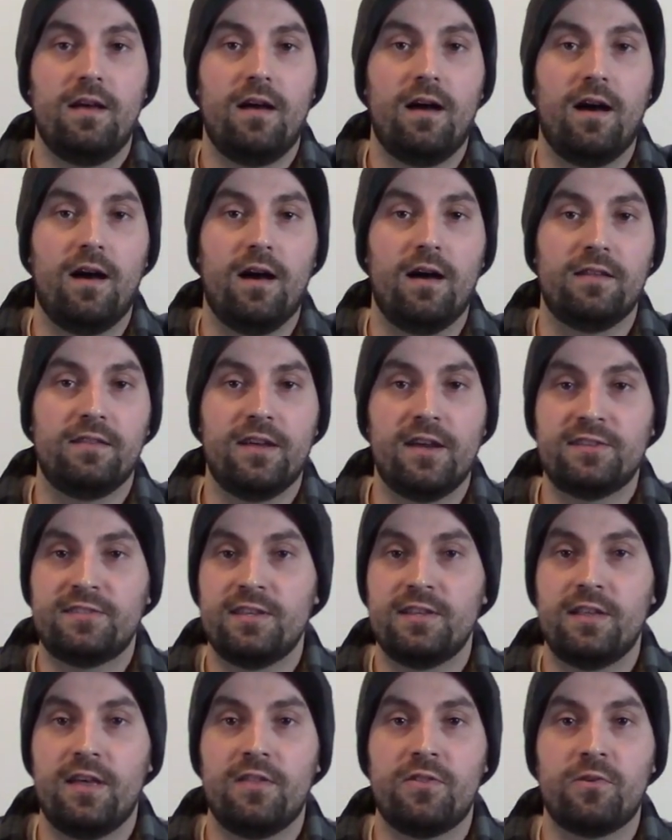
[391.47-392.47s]

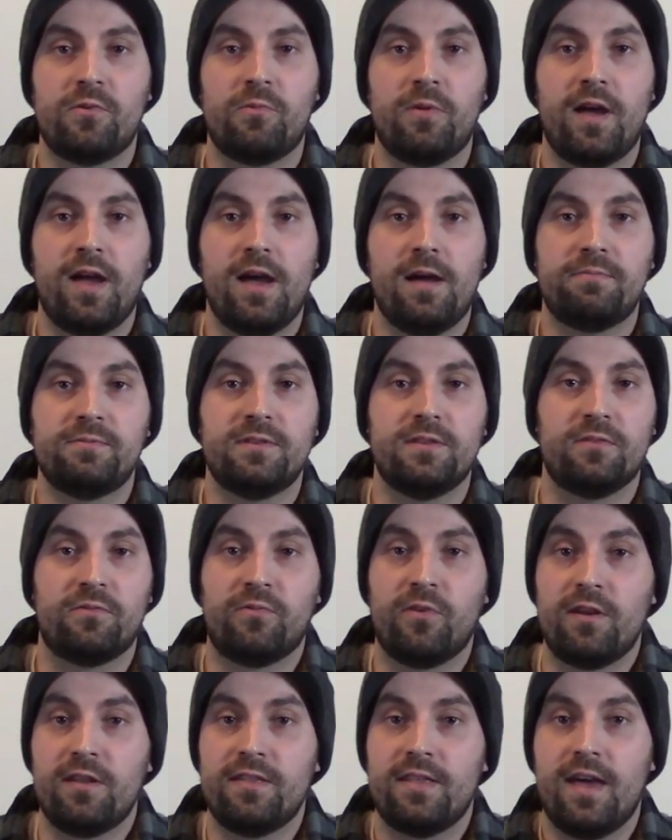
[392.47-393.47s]
nicely leather wrapped, and in
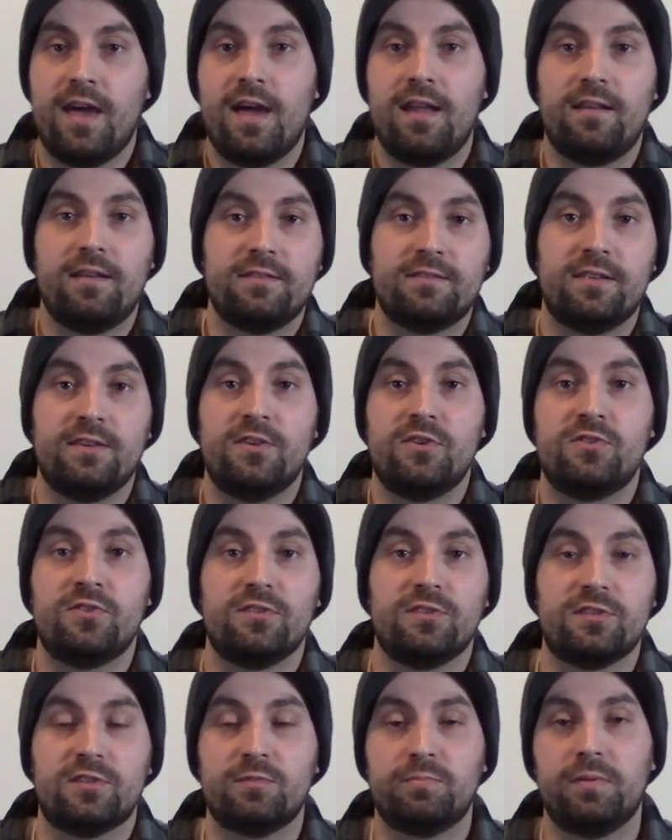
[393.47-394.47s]
front of that is a digital
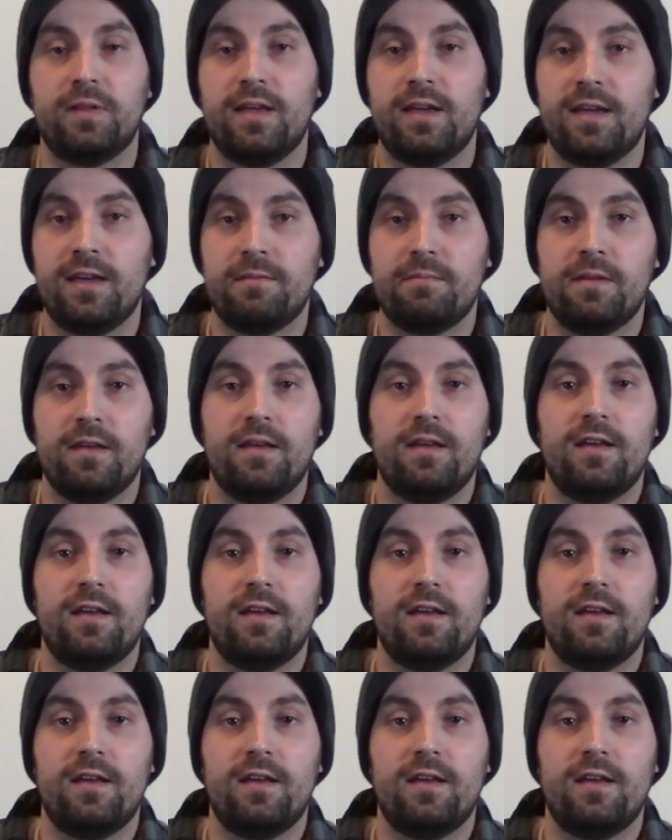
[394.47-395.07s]
display.